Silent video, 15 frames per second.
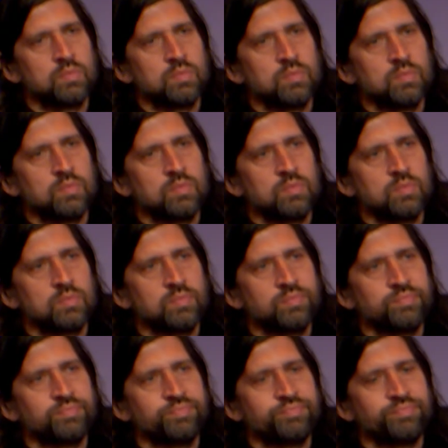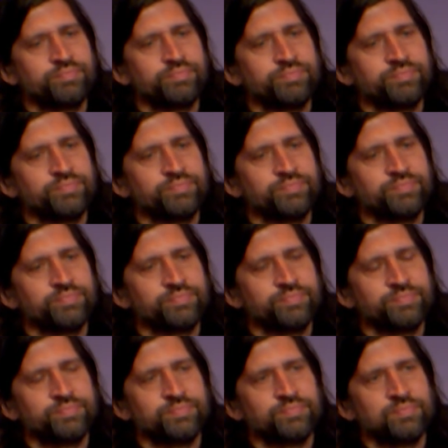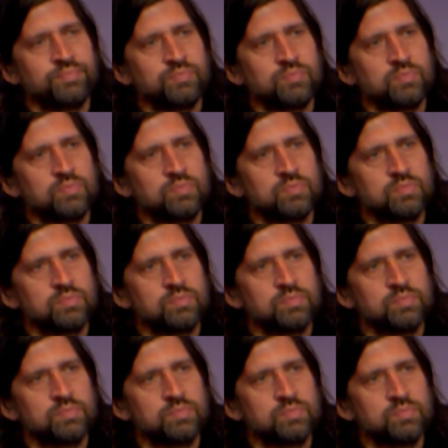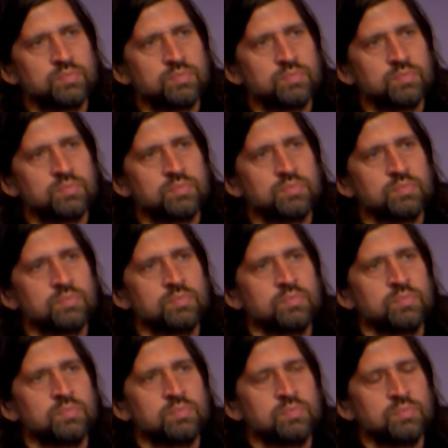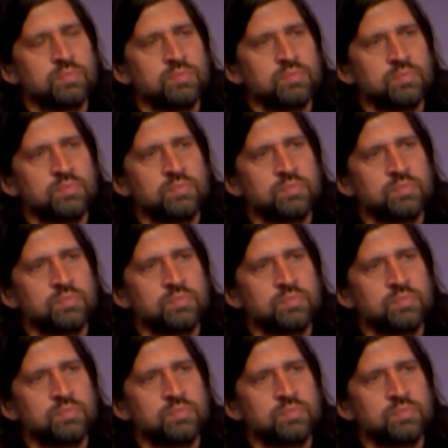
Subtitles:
(silent)